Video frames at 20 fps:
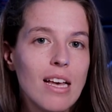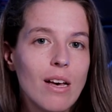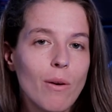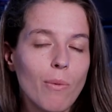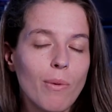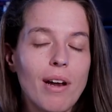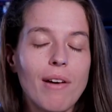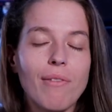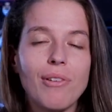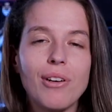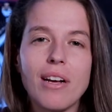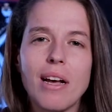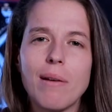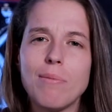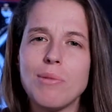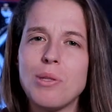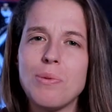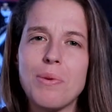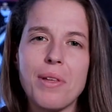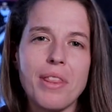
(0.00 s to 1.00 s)
Whenever it
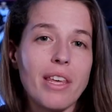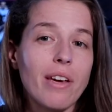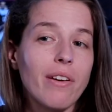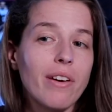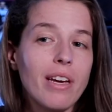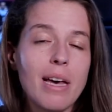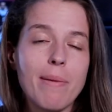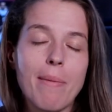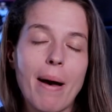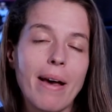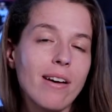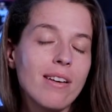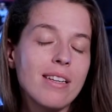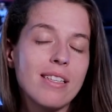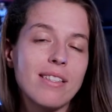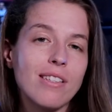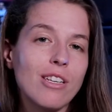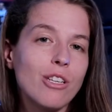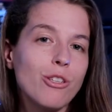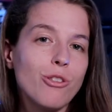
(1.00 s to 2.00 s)
comes to Ethereum, I
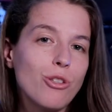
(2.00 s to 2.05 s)
honestly